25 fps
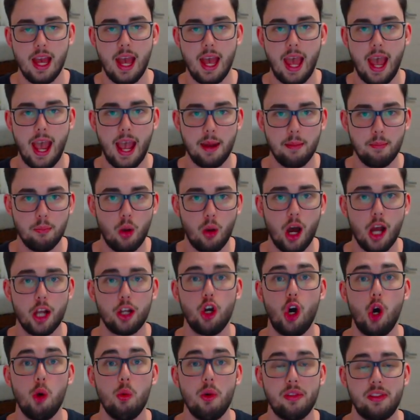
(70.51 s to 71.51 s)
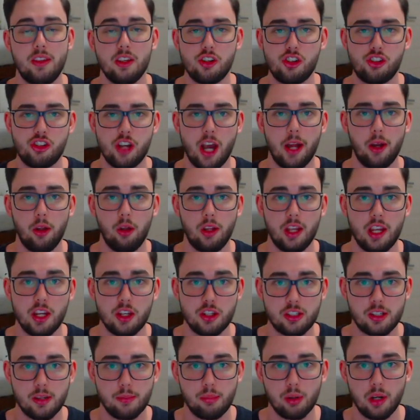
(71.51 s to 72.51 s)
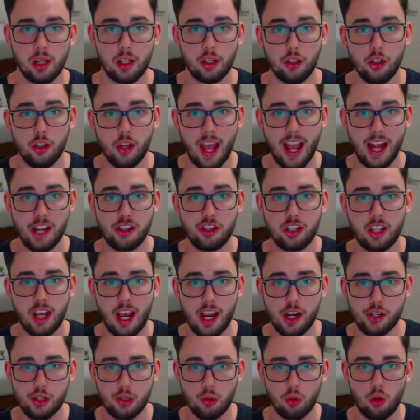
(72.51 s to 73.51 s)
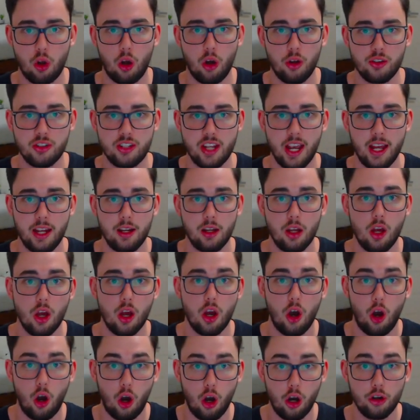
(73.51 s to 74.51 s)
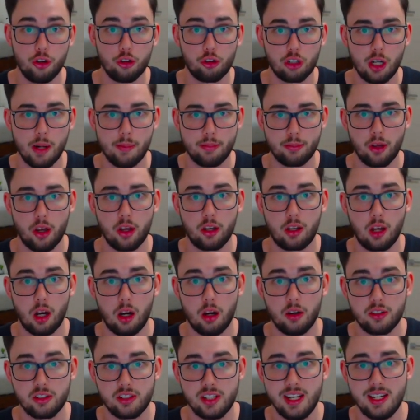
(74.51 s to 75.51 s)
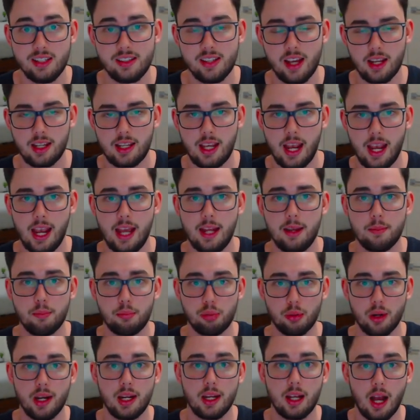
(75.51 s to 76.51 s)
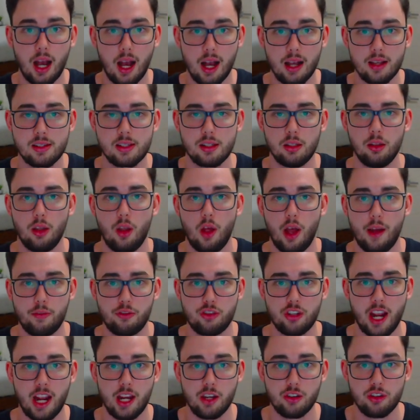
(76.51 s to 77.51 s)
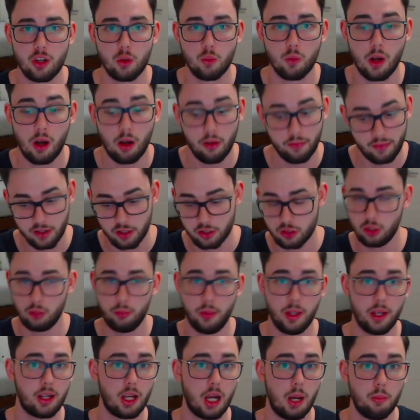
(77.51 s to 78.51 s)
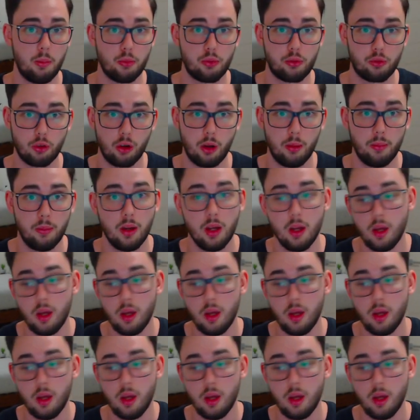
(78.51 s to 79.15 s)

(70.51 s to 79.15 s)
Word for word: and my goal with this channel is to bring you educational content on cryptocurrencies that can bring us life-changing wealth. This normally comes from